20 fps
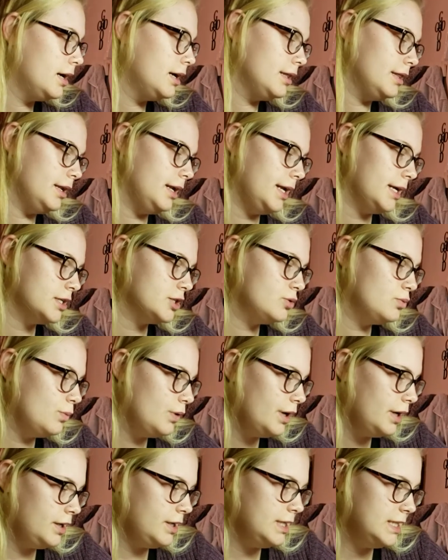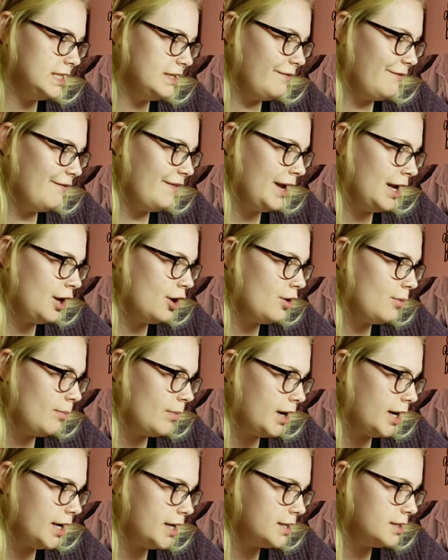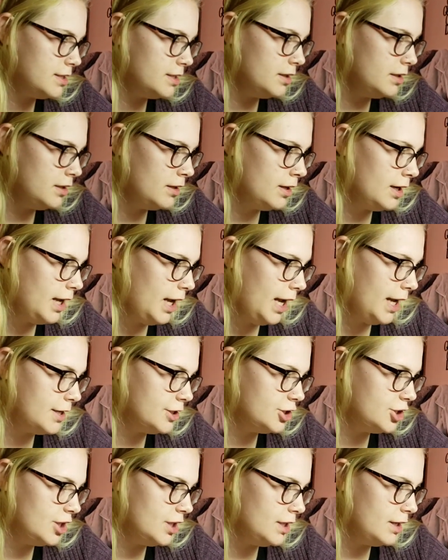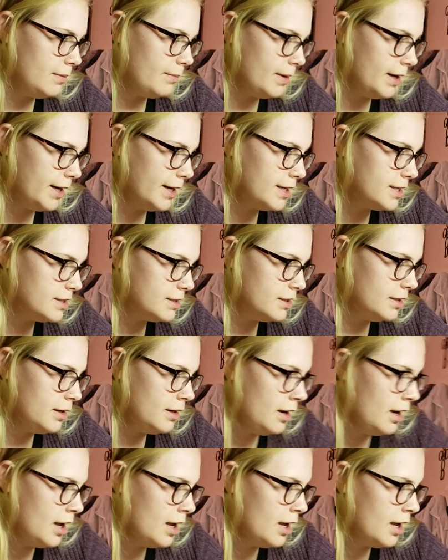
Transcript: The next one is vancomycin and gentamicin.